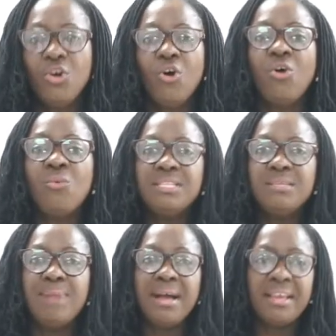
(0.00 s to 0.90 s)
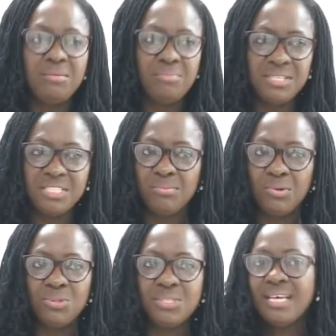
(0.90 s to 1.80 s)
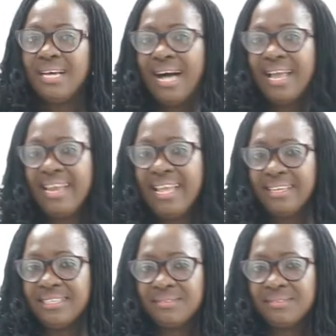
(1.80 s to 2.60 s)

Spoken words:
on which the banking principles are laid.